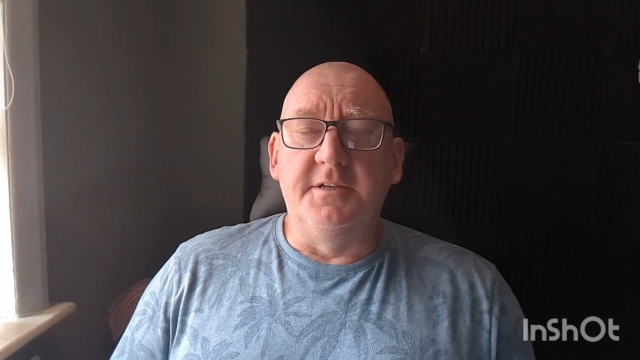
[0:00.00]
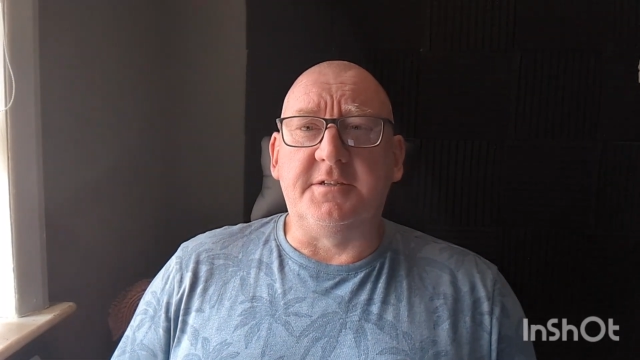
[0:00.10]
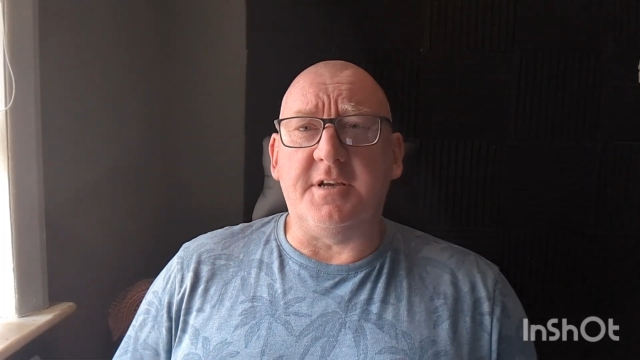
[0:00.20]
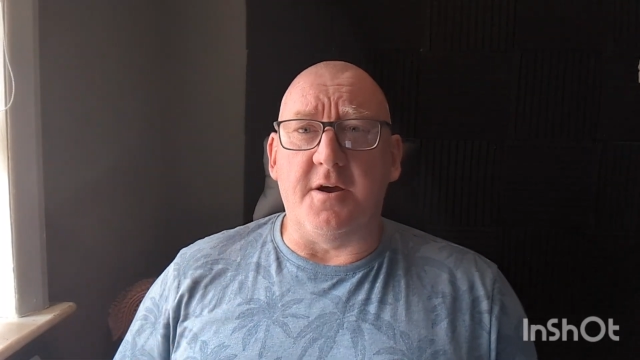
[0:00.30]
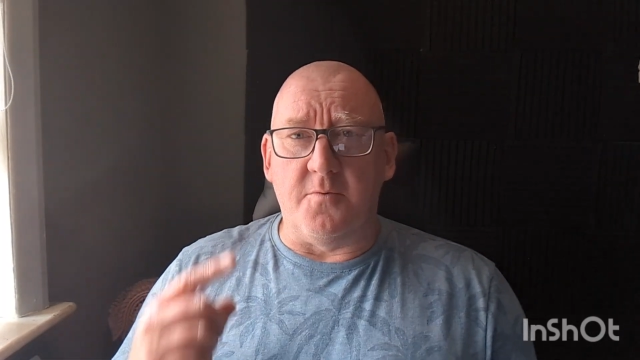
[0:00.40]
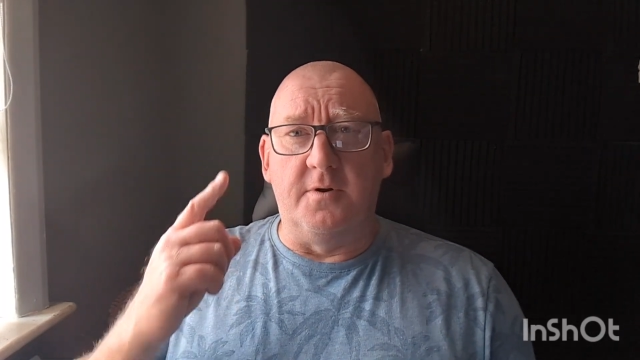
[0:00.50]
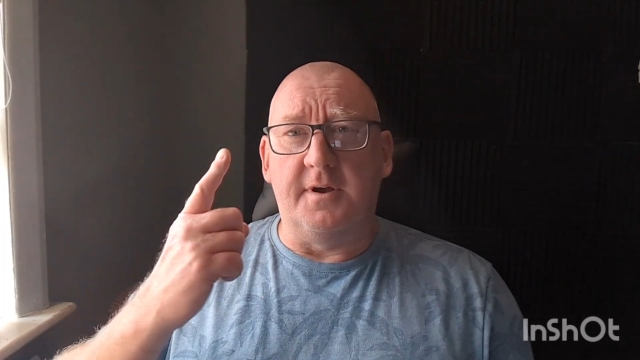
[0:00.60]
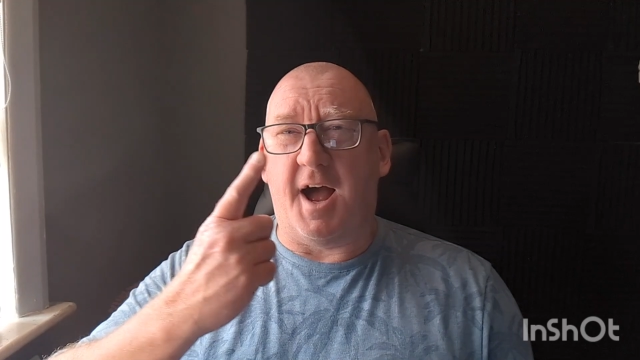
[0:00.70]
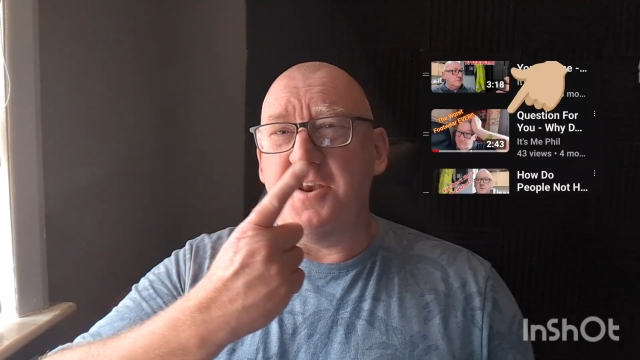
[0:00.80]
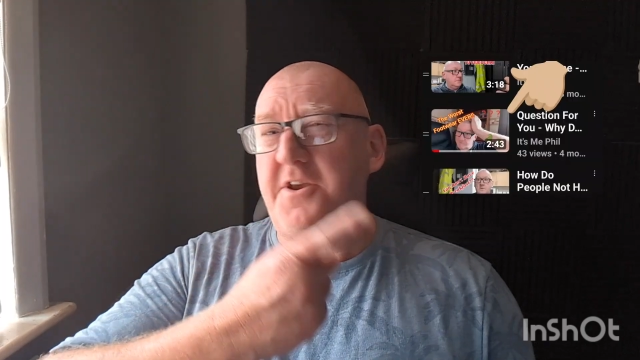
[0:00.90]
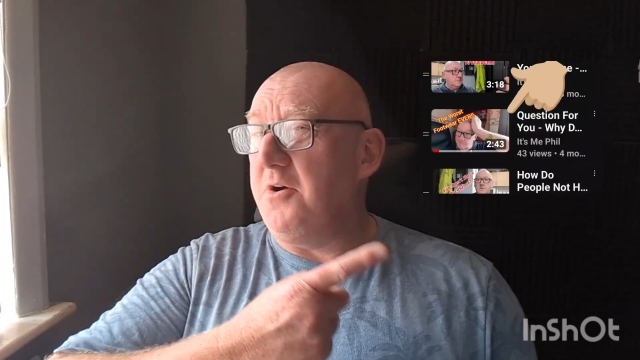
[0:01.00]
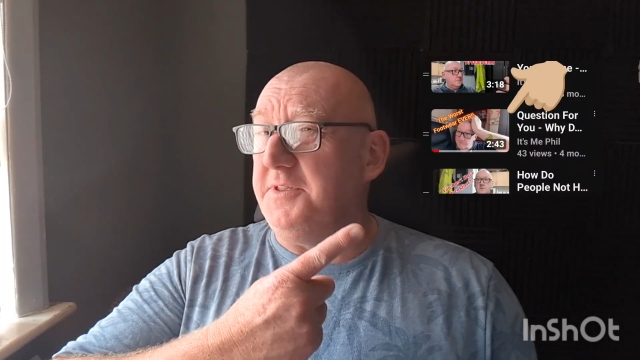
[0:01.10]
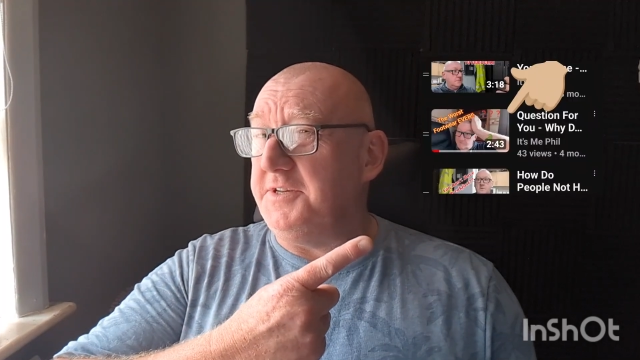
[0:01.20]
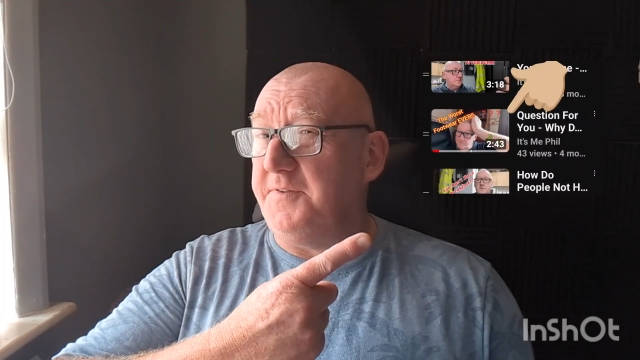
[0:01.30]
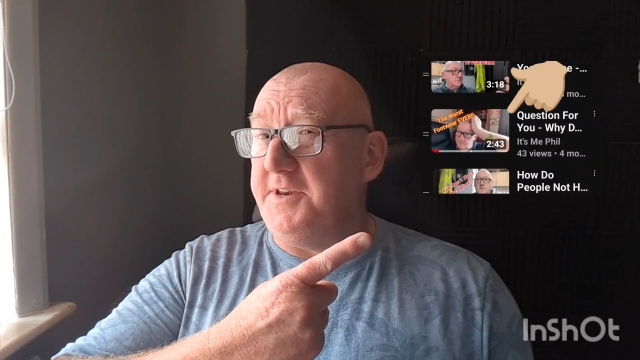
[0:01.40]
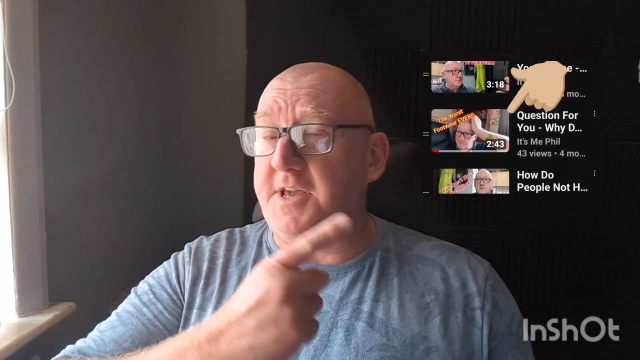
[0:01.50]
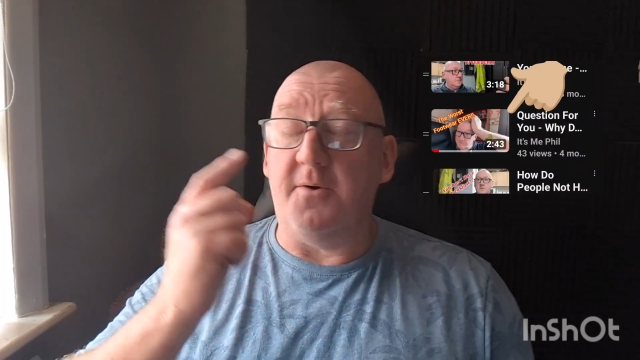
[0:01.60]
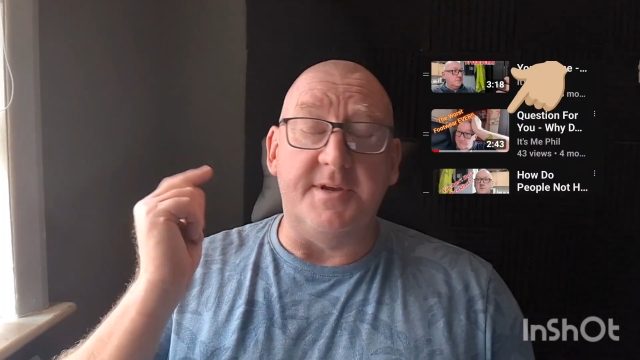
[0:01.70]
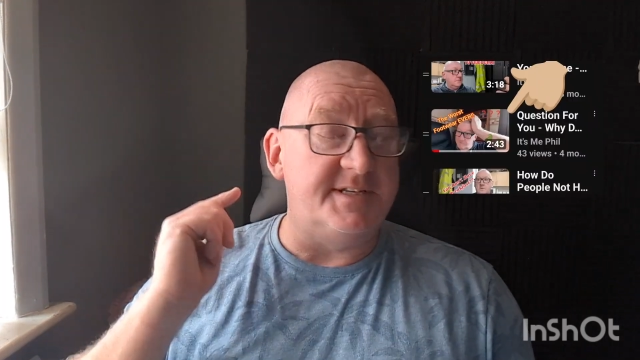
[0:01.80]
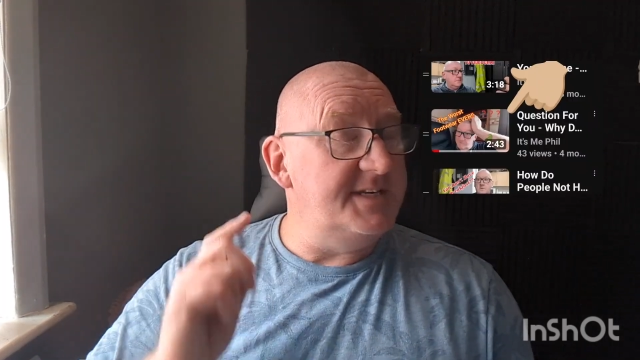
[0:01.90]
So I know this
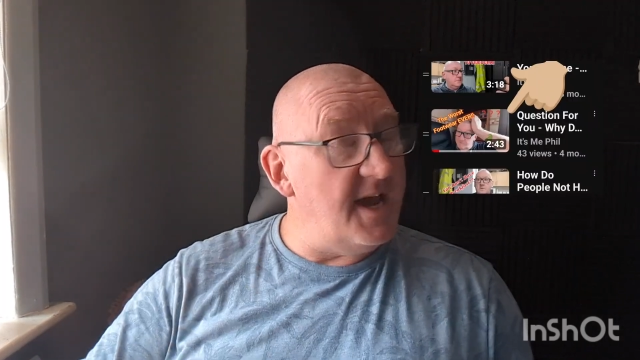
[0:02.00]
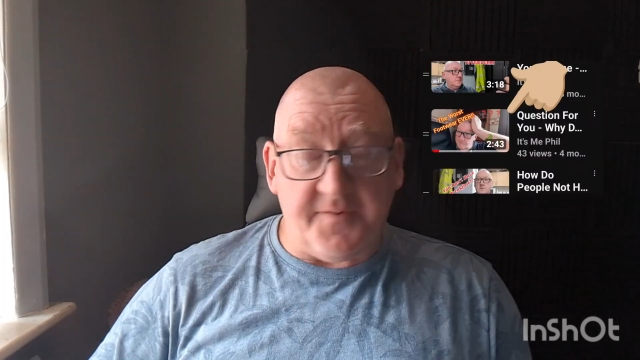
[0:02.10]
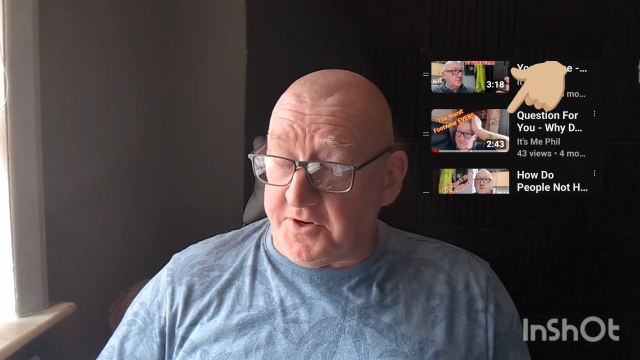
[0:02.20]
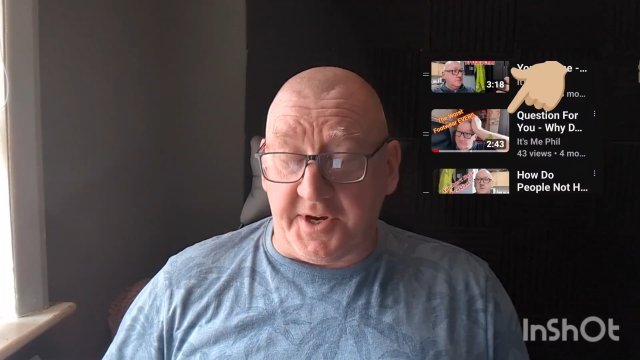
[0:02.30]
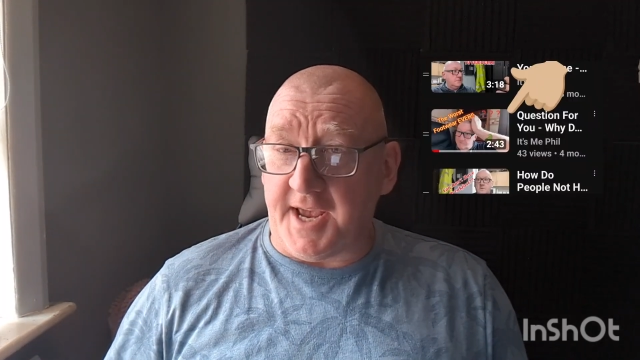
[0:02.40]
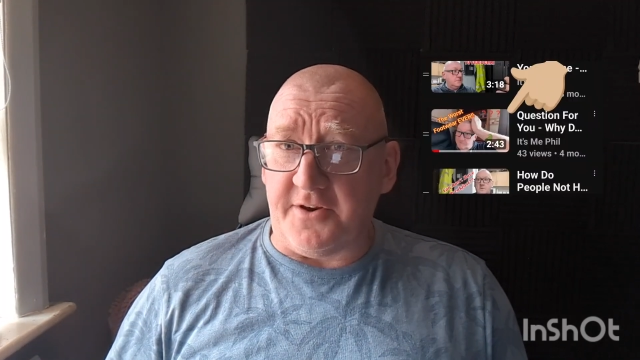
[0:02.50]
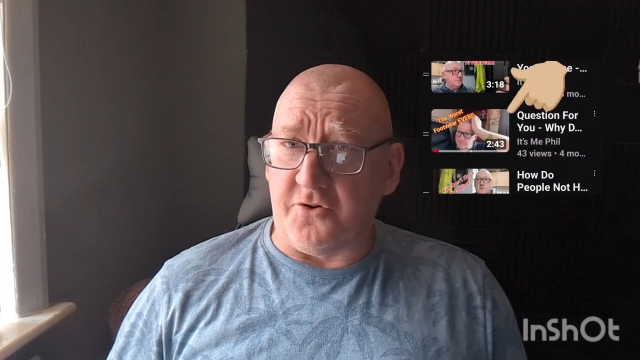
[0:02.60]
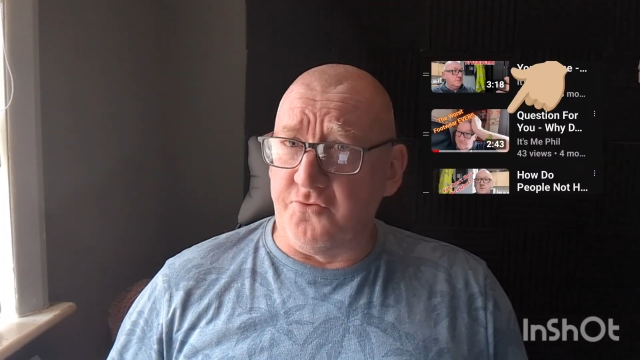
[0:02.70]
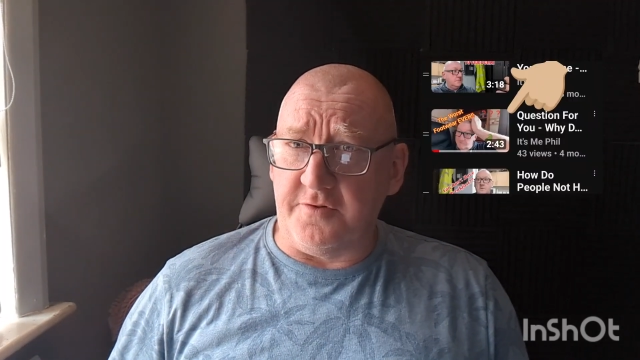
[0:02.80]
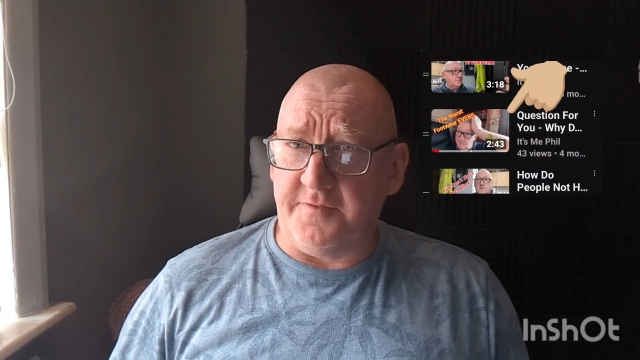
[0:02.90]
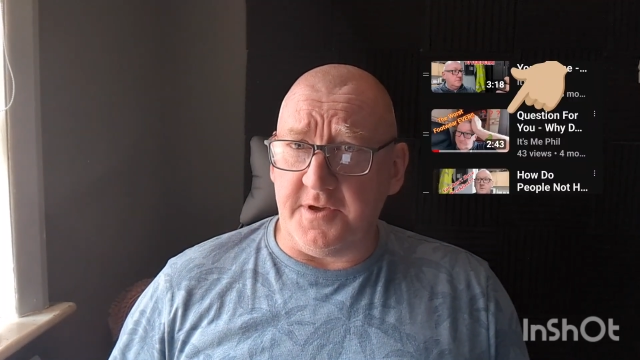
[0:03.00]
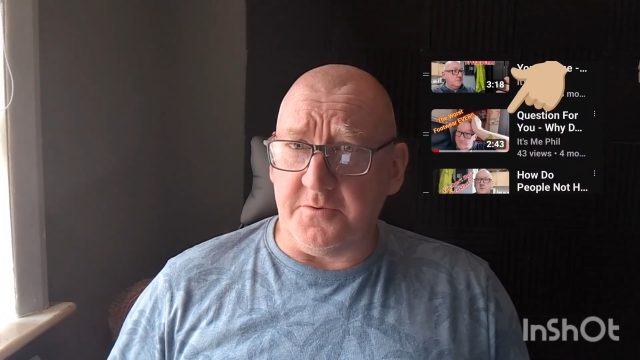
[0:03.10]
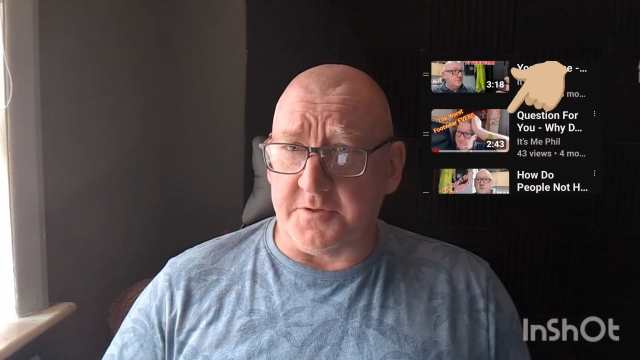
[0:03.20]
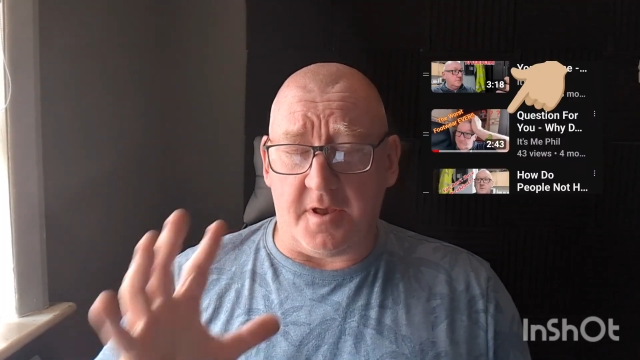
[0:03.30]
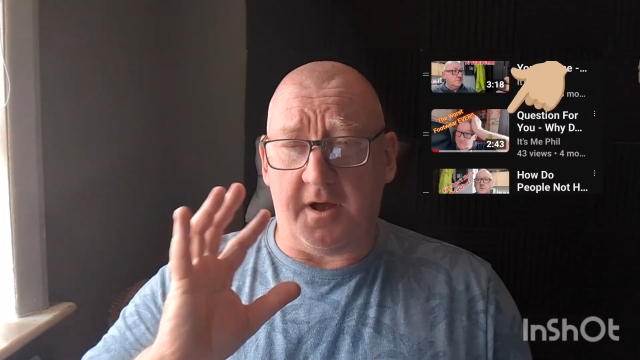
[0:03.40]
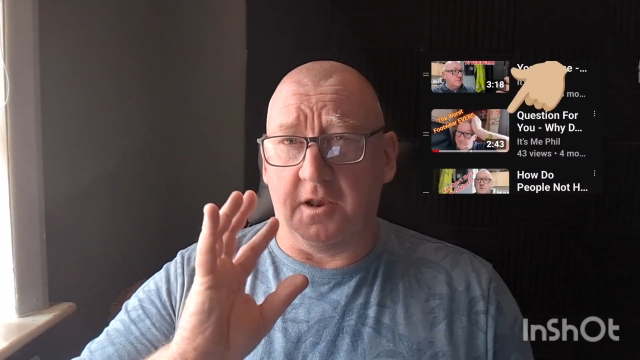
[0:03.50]
video is never going to get 100 views.